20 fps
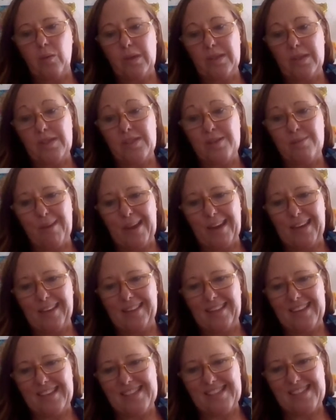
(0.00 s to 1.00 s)
once you
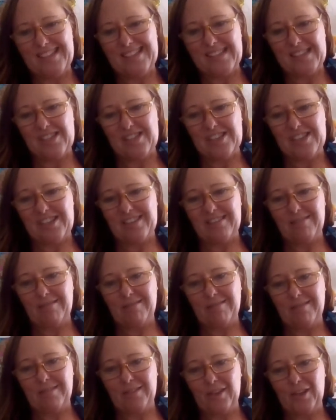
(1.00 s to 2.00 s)
make that decision.
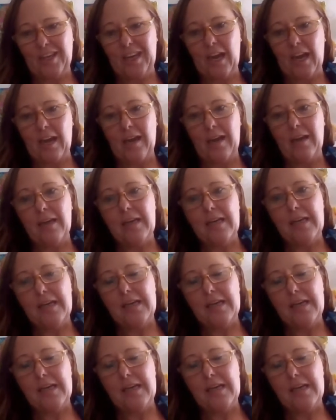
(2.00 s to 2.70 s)
Okay,